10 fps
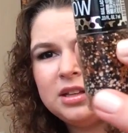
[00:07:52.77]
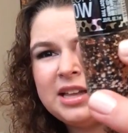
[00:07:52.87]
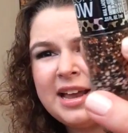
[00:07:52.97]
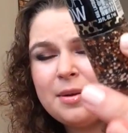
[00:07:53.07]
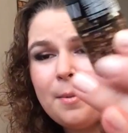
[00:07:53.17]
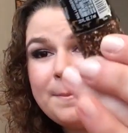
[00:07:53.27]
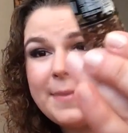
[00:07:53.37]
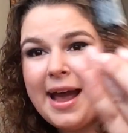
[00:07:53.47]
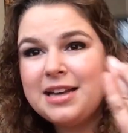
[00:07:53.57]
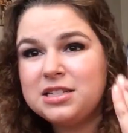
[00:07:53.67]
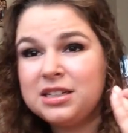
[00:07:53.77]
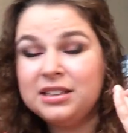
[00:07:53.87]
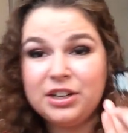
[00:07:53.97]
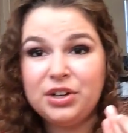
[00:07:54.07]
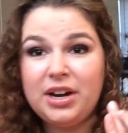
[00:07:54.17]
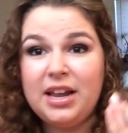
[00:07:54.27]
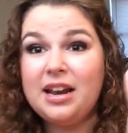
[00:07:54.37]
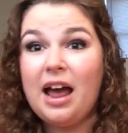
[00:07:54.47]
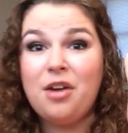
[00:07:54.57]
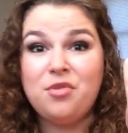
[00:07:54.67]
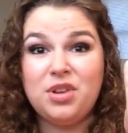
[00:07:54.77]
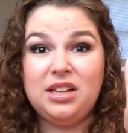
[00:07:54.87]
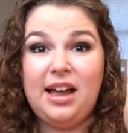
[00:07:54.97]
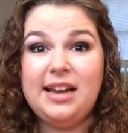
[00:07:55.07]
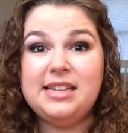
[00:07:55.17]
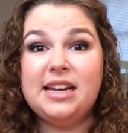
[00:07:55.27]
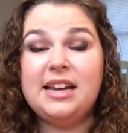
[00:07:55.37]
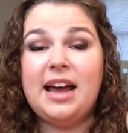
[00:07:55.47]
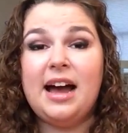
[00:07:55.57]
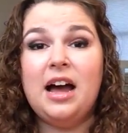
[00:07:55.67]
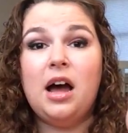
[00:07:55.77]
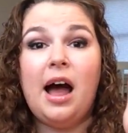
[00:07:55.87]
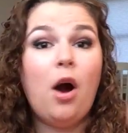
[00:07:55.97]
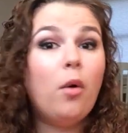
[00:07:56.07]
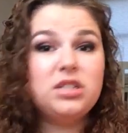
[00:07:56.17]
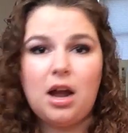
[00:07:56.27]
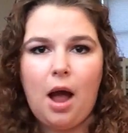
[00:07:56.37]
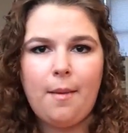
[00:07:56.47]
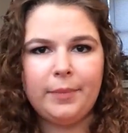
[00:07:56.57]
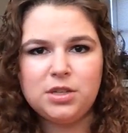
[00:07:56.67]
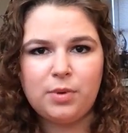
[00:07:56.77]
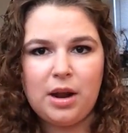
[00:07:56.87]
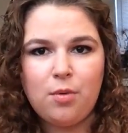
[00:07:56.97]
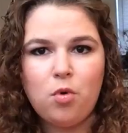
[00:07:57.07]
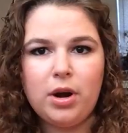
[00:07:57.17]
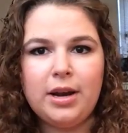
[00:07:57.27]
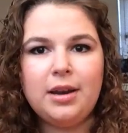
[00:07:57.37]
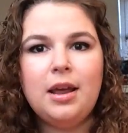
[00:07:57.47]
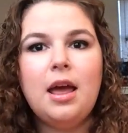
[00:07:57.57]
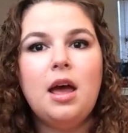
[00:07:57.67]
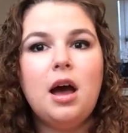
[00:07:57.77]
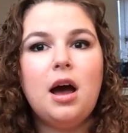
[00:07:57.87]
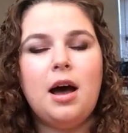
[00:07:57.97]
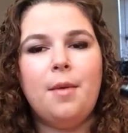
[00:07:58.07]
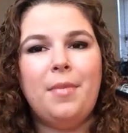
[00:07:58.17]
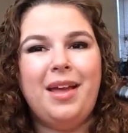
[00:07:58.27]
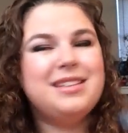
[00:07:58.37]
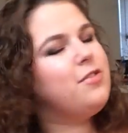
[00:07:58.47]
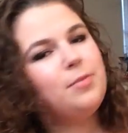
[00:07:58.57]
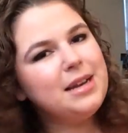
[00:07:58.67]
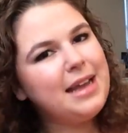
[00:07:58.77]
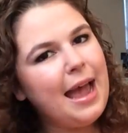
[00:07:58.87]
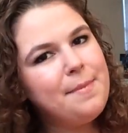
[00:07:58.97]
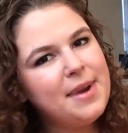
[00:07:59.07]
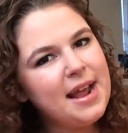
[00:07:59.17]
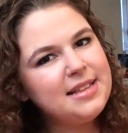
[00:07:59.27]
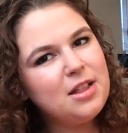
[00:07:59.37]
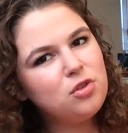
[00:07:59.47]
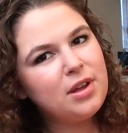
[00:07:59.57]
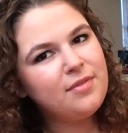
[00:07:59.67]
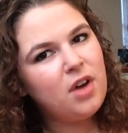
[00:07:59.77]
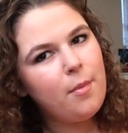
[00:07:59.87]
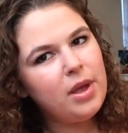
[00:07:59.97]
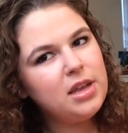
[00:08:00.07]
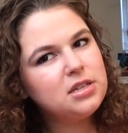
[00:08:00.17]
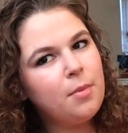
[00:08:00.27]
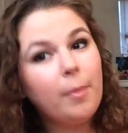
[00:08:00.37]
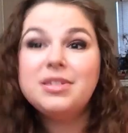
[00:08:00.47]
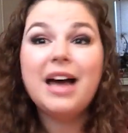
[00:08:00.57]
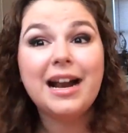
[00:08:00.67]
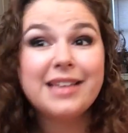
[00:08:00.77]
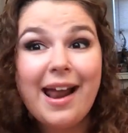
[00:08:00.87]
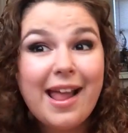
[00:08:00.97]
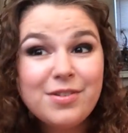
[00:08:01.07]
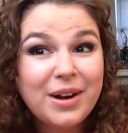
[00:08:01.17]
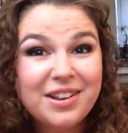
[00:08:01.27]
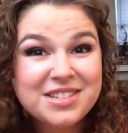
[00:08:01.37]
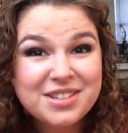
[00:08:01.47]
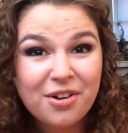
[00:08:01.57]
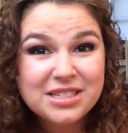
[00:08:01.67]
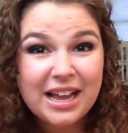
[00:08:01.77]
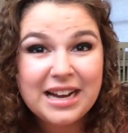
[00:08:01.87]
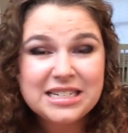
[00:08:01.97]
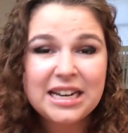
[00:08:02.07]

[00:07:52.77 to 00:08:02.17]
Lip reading: like matte glitter in it. I really liked it. I always got compliments when I wore it, except for my dad. My dad said it looked like vomit, but besides that, everyone else has always liked